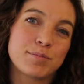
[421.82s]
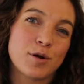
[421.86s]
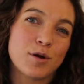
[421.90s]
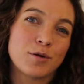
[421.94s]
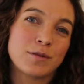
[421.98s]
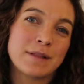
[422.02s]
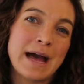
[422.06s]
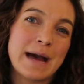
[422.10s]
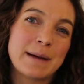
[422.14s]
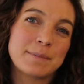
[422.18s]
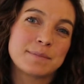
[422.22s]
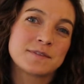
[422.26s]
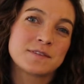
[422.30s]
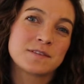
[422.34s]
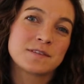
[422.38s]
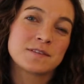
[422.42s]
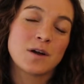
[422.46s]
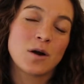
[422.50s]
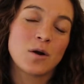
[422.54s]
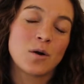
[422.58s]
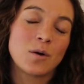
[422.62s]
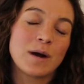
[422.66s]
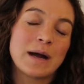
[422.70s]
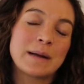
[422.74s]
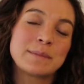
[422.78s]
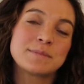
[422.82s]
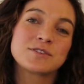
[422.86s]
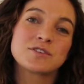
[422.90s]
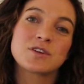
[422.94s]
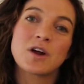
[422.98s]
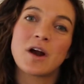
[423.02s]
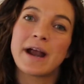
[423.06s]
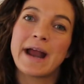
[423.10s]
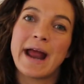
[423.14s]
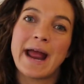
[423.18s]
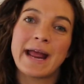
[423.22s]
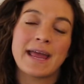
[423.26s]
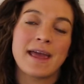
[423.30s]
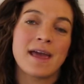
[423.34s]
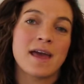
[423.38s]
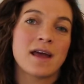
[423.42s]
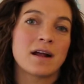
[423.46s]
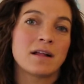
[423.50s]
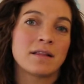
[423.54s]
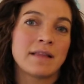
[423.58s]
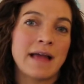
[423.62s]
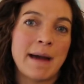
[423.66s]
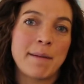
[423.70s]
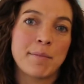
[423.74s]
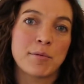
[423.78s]
prolapse. So I'm sorry I
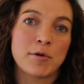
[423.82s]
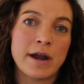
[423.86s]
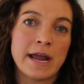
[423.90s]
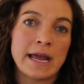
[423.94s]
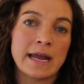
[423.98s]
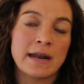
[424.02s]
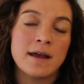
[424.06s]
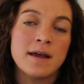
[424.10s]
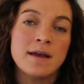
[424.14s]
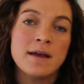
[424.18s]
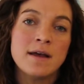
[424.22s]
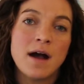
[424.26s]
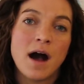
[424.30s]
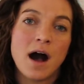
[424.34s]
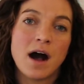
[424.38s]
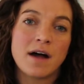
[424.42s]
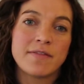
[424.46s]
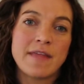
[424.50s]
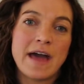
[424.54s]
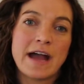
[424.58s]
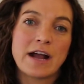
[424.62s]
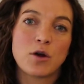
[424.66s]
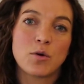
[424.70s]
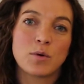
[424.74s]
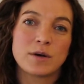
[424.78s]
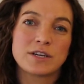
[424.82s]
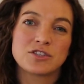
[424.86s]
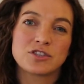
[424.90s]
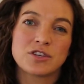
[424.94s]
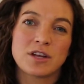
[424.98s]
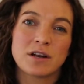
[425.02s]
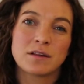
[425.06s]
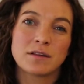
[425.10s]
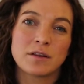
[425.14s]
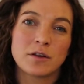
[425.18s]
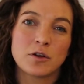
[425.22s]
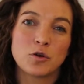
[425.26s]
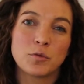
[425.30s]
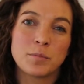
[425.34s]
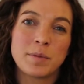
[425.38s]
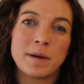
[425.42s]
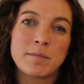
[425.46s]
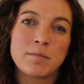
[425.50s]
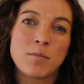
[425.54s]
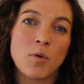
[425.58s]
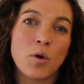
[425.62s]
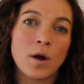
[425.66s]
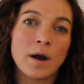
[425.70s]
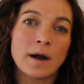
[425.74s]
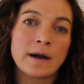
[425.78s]
can't elaborate on that question a little
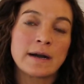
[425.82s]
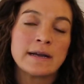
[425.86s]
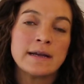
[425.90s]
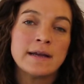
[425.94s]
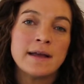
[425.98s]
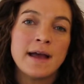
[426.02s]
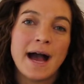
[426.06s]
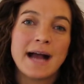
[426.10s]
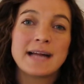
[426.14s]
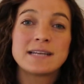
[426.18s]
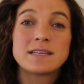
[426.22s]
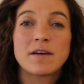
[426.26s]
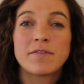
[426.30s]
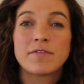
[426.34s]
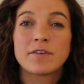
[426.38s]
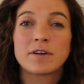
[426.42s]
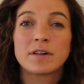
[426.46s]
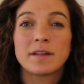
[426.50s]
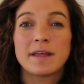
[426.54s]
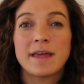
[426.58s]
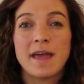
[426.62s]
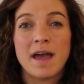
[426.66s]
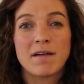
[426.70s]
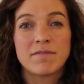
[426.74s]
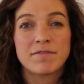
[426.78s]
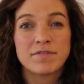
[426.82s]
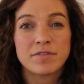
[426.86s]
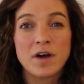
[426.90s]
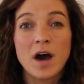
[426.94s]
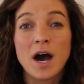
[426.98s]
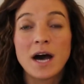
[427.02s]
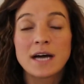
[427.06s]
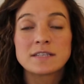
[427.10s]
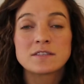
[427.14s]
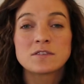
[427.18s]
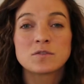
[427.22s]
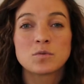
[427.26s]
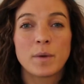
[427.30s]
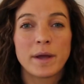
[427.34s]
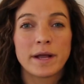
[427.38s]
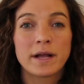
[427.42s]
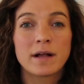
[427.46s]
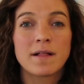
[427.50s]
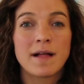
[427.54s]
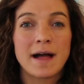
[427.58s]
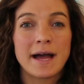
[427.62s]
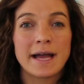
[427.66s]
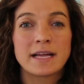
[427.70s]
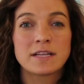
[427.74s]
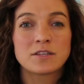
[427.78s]
bit more. I definitely have thoughts when
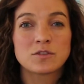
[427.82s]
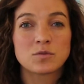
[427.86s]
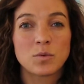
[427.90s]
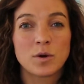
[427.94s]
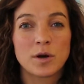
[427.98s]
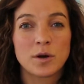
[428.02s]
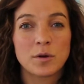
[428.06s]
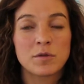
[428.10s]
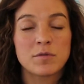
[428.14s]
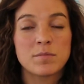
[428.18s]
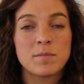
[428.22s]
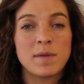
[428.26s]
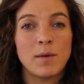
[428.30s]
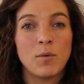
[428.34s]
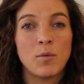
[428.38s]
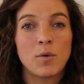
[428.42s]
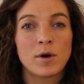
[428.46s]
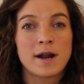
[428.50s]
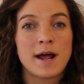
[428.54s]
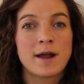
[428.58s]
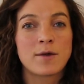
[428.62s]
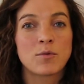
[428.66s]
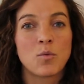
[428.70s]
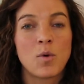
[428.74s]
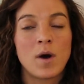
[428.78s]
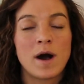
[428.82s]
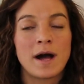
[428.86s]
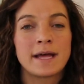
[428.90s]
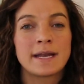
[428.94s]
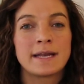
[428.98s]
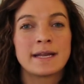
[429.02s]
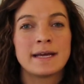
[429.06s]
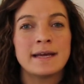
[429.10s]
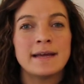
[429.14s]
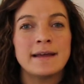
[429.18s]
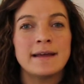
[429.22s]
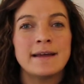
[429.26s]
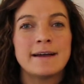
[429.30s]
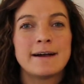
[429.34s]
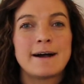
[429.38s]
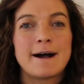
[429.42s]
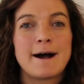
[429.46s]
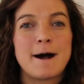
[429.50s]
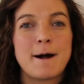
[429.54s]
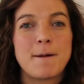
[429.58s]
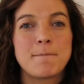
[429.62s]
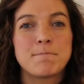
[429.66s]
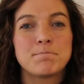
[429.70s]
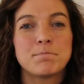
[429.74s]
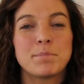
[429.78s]
clients work with me one-on-one,
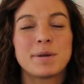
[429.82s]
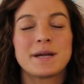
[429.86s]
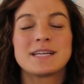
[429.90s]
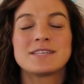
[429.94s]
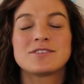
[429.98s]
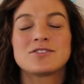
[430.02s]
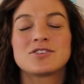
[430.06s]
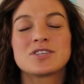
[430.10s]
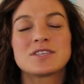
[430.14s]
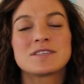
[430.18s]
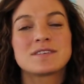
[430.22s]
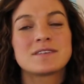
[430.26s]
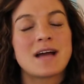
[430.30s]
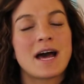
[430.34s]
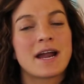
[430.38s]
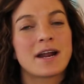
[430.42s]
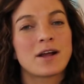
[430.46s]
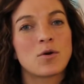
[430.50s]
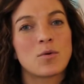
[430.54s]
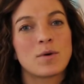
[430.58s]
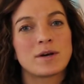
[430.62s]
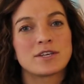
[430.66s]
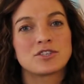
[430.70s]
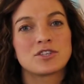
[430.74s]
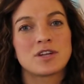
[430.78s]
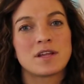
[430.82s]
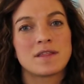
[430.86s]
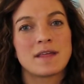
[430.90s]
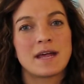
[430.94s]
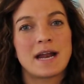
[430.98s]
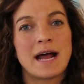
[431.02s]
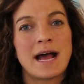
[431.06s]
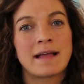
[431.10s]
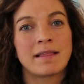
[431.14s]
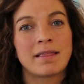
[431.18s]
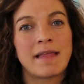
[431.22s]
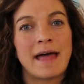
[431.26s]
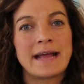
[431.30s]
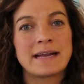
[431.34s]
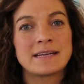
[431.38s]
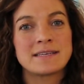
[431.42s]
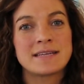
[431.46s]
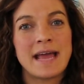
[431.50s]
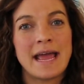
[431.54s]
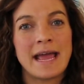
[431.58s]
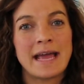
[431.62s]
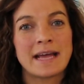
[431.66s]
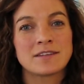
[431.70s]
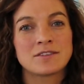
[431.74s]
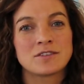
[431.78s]
but it's just not a question that I like
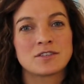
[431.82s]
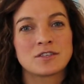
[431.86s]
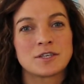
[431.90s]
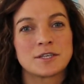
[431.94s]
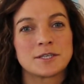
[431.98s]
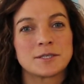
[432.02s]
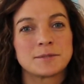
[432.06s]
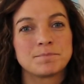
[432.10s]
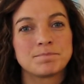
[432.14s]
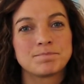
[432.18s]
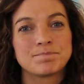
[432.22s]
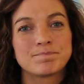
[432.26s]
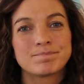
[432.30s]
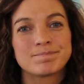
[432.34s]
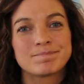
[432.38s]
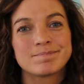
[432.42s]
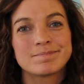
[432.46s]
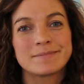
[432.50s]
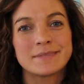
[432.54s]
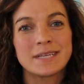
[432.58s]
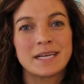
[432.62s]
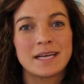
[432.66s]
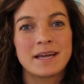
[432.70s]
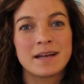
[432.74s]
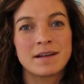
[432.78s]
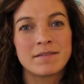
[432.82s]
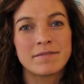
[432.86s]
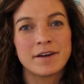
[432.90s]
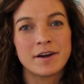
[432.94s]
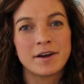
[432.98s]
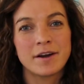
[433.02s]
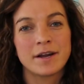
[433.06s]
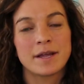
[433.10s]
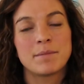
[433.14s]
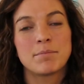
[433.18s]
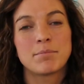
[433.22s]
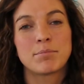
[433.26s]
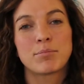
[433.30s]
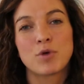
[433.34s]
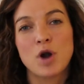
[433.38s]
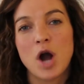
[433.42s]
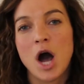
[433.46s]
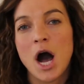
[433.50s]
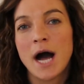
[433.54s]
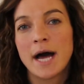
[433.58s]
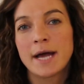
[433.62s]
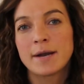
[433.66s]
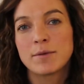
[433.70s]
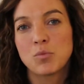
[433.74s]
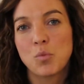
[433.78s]
to answer in a very
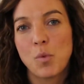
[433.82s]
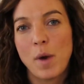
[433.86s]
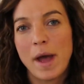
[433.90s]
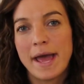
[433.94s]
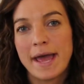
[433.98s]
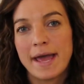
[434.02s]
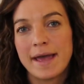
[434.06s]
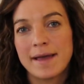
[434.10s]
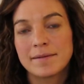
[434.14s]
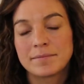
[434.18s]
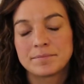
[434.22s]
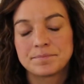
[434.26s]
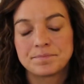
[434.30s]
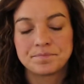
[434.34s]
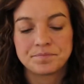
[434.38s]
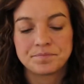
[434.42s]
broad way.